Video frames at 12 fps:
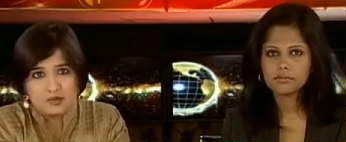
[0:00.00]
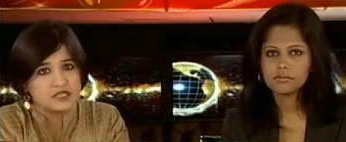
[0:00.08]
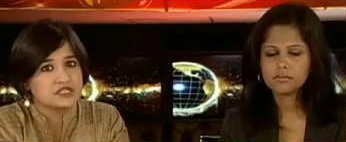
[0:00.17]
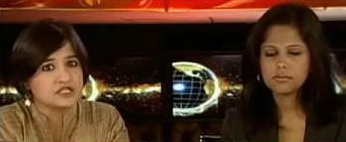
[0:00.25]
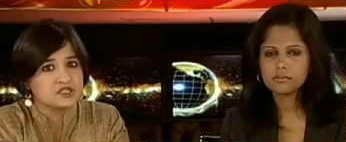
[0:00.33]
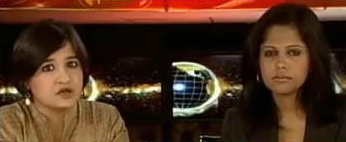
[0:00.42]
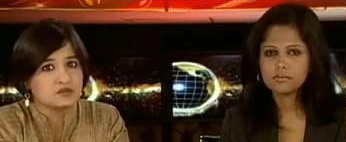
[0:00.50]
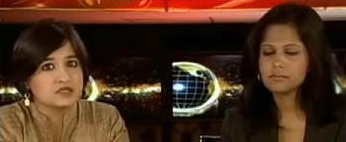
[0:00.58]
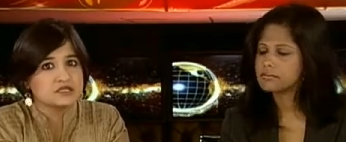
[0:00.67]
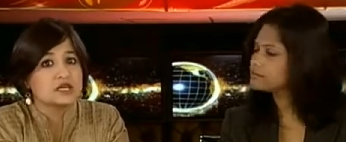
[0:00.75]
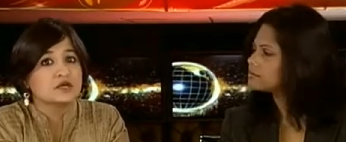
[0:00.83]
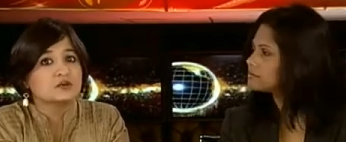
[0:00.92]
Speaker 1: PJ
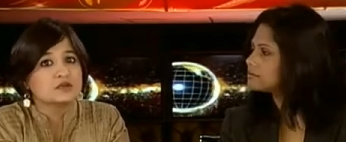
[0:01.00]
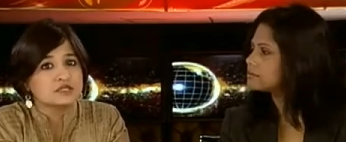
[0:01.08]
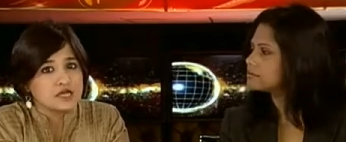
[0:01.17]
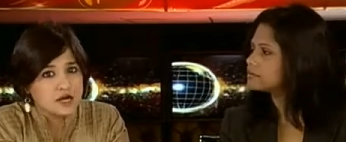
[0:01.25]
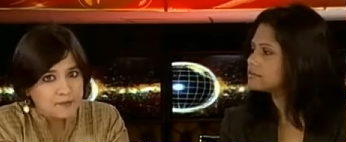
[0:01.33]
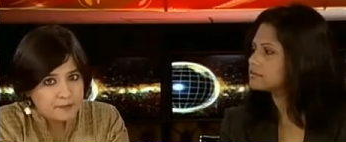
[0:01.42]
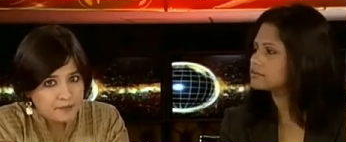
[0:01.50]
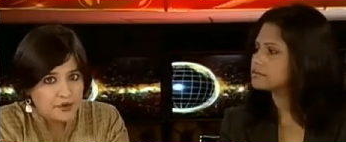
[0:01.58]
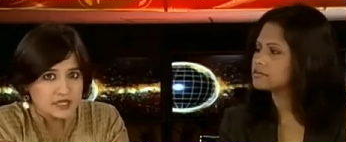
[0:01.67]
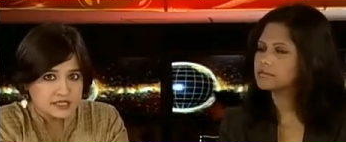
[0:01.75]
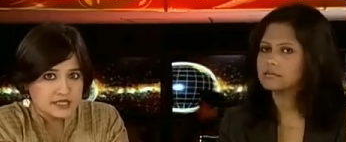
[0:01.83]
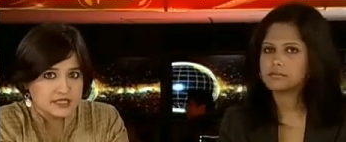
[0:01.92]
Thomas was
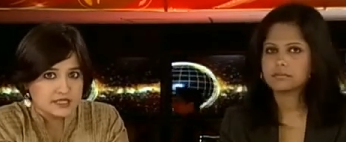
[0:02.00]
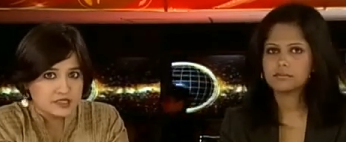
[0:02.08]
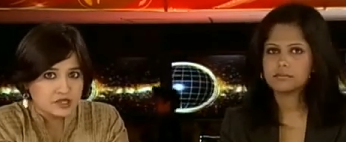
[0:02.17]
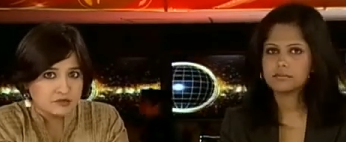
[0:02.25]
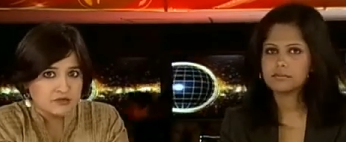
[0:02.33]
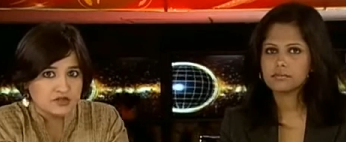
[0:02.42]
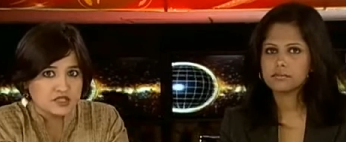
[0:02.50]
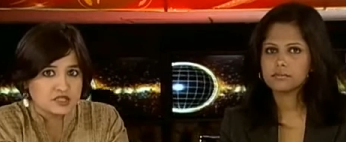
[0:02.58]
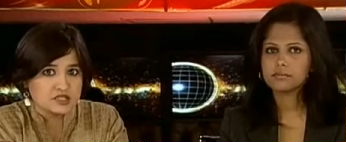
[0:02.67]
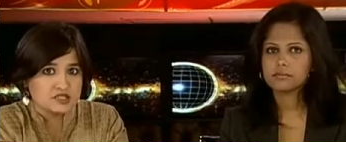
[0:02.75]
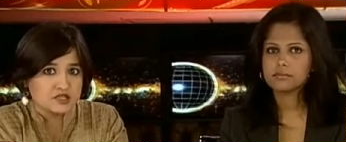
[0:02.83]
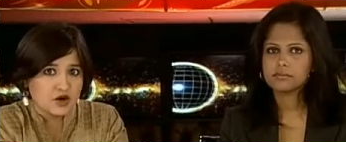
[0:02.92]
appointed the top
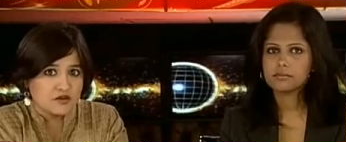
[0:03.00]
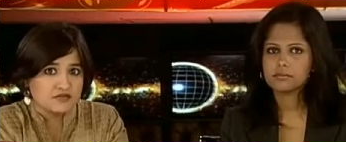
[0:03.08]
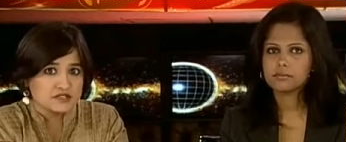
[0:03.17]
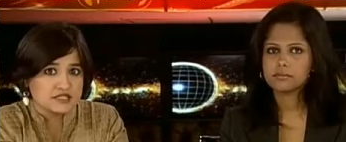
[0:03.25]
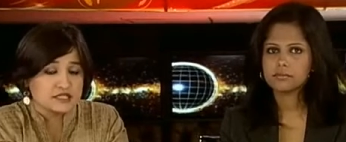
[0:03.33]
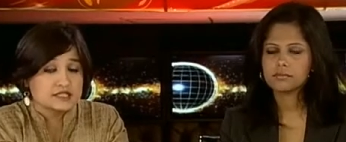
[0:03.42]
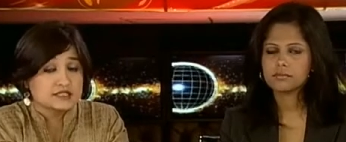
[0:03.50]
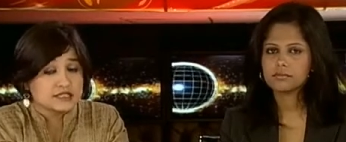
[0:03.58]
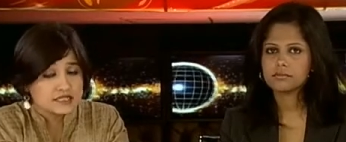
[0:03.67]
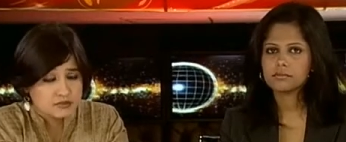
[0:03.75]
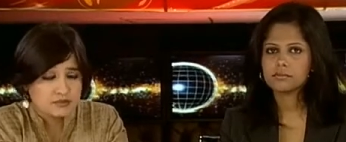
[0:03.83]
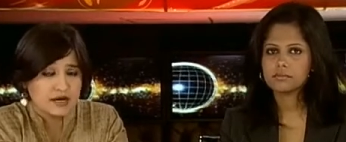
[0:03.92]
vigilance officer
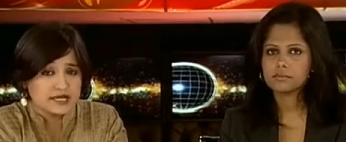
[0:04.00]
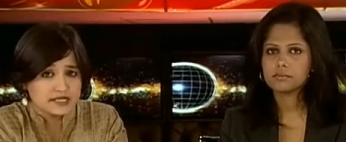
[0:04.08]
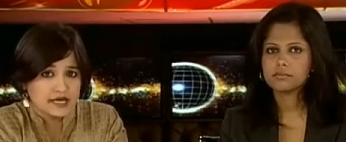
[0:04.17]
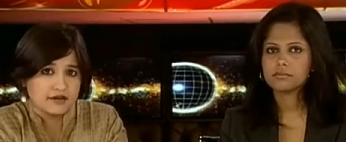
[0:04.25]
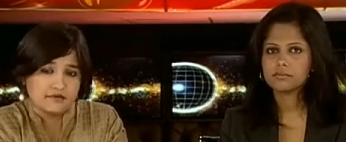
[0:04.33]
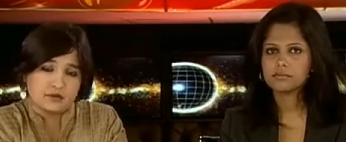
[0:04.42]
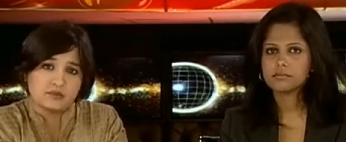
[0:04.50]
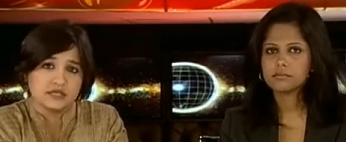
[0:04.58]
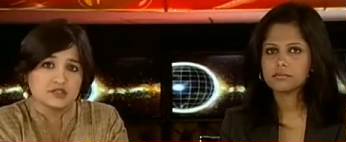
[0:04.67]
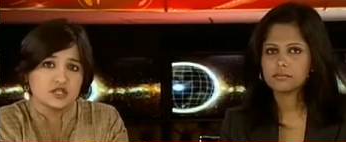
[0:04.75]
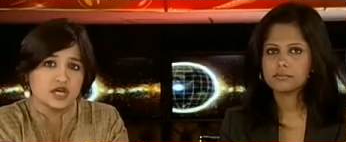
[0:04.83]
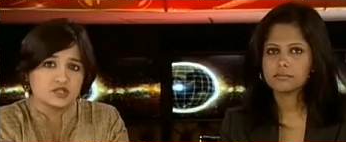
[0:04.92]
despite having
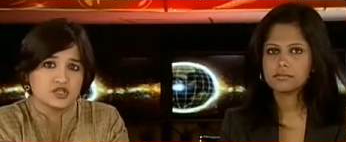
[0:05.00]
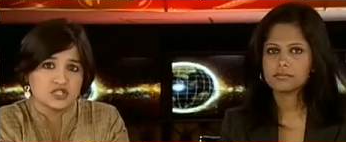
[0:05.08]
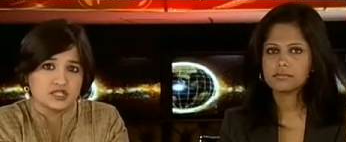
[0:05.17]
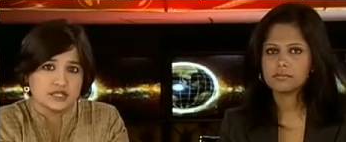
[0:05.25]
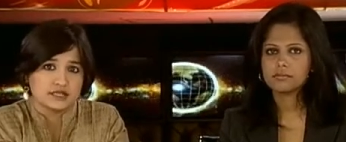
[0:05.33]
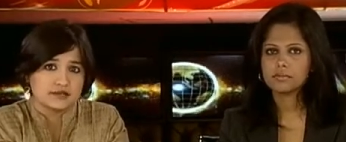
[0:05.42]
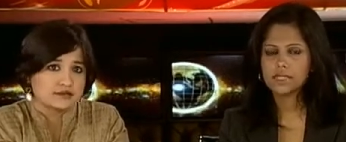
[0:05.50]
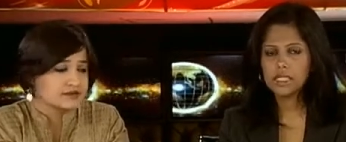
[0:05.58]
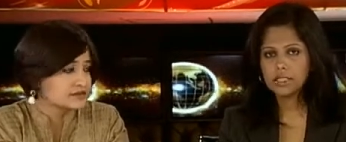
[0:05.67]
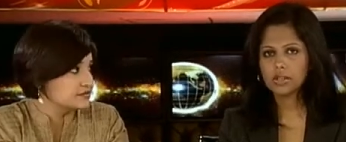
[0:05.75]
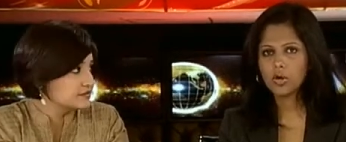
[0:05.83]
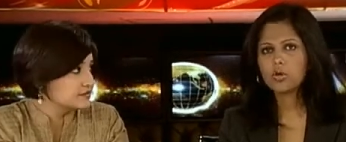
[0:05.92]
been charge sheeted.
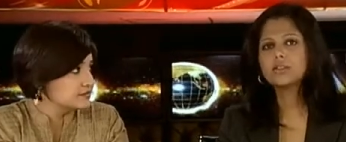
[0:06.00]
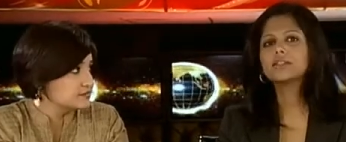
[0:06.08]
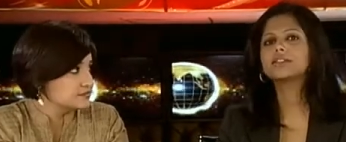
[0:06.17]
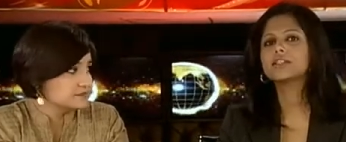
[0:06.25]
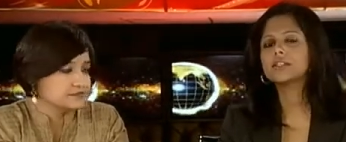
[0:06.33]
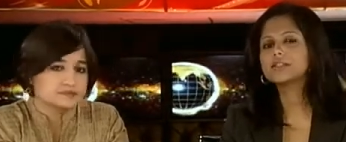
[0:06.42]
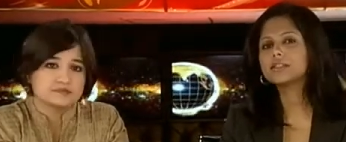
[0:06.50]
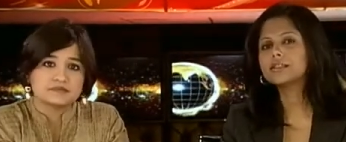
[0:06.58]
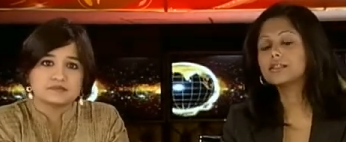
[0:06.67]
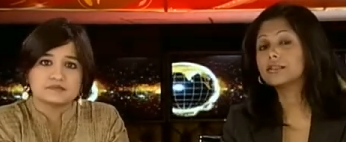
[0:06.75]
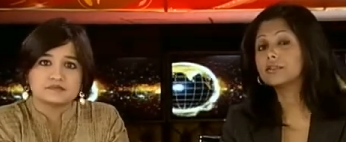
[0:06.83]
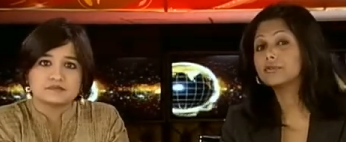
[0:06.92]
Speaker 2: The court suggested
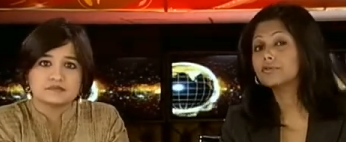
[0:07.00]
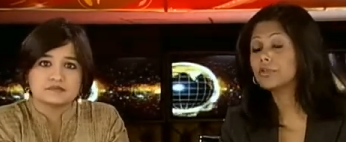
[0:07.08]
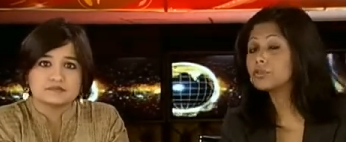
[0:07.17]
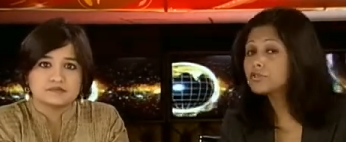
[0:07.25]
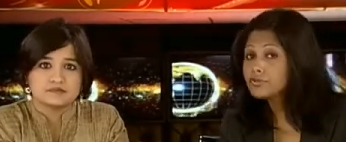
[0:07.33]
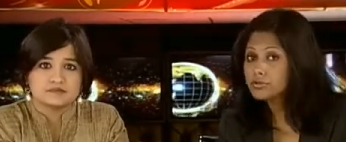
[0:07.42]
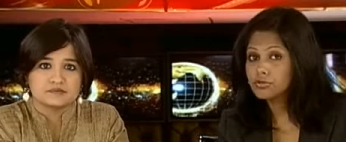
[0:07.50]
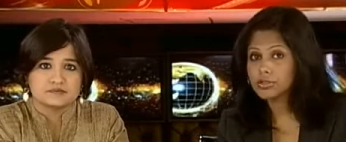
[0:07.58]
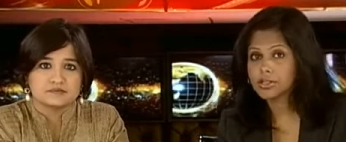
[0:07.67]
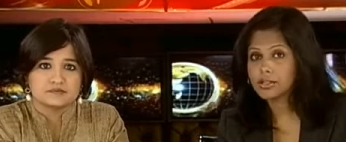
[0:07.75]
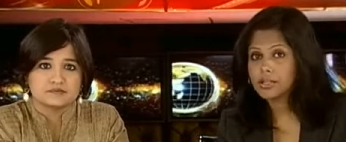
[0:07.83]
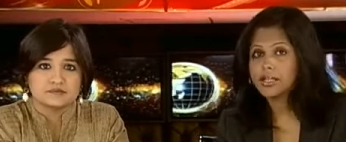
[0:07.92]
that for the
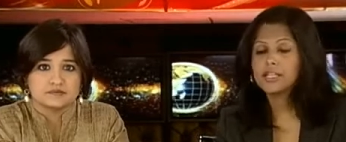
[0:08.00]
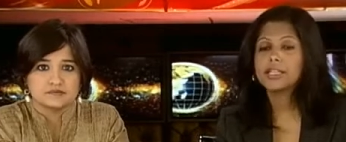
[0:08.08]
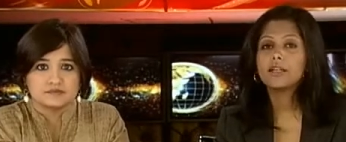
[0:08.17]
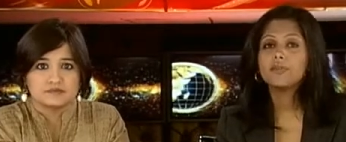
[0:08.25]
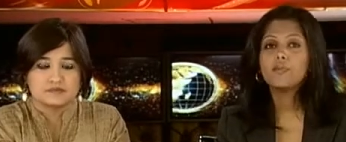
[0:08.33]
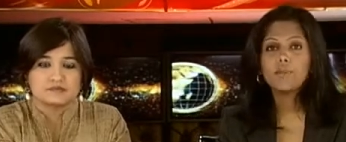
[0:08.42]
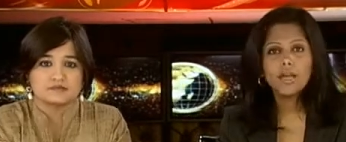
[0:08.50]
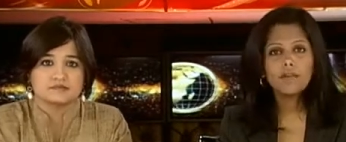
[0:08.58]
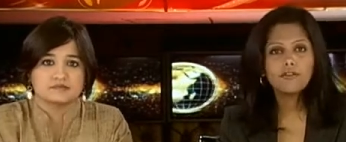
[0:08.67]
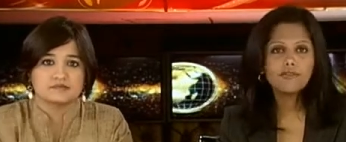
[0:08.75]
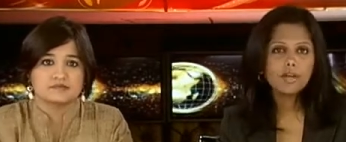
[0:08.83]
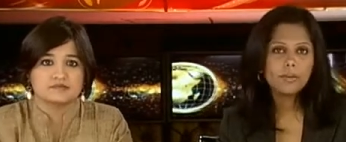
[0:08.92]
future, they may
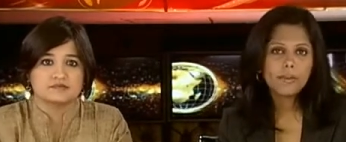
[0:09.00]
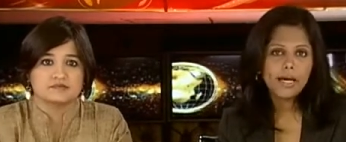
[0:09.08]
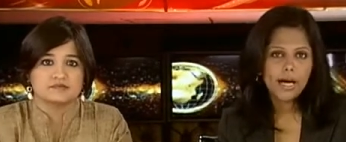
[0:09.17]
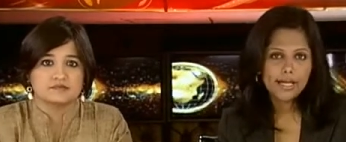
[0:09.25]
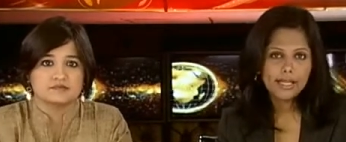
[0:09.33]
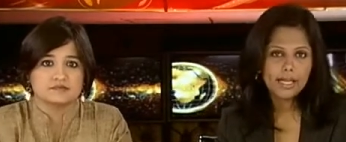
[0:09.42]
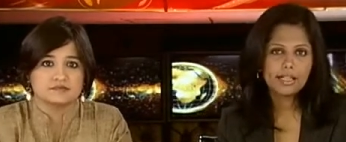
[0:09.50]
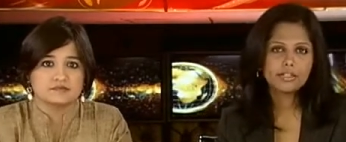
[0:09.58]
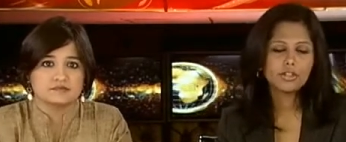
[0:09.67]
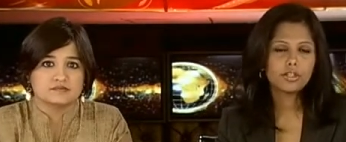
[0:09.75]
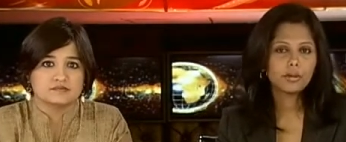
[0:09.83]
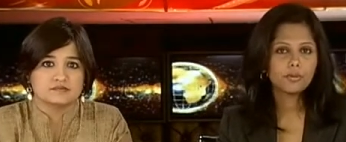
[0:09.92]
frame guidelines
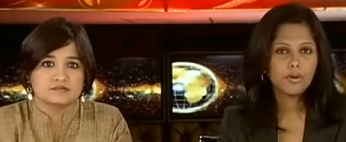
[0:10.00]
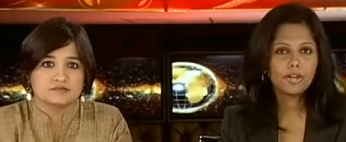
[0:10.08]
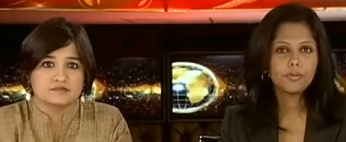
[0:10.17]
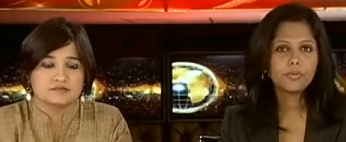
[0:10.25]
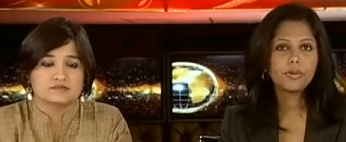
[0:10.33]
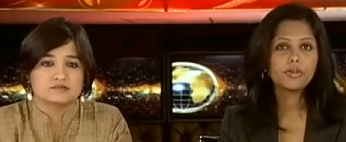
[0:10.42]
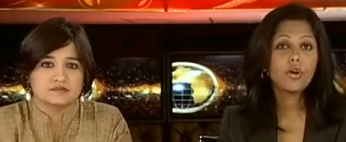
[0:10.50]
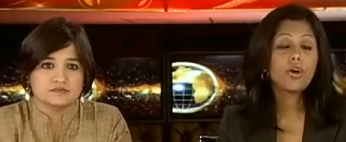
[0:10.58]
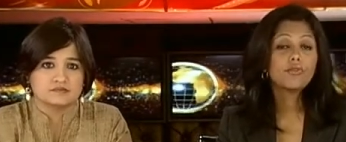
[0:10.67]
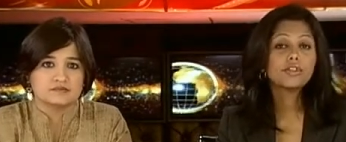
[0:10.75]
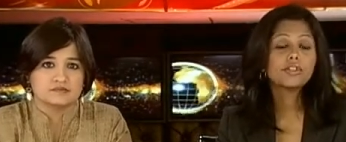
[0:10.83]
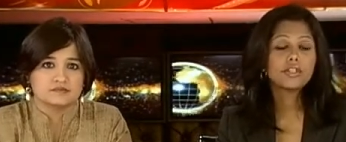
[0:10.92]
on the appointment
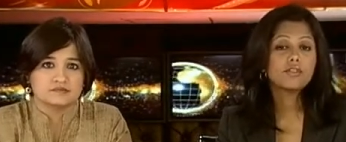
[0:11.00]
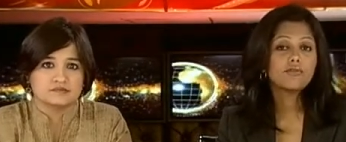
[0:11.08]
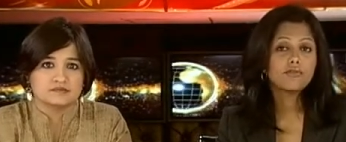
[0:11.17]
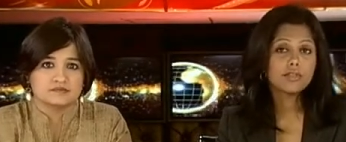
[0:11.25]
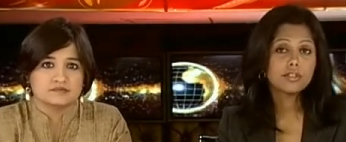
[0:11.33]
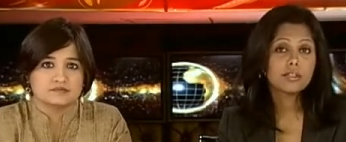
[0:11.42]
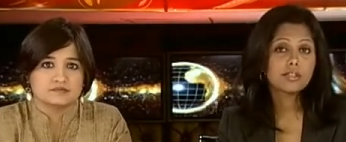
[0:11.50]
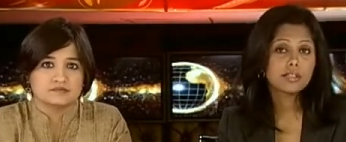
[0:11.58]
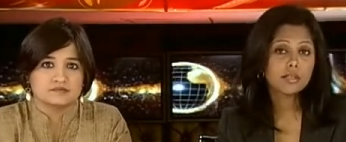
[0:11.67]
of the Chief Vigilance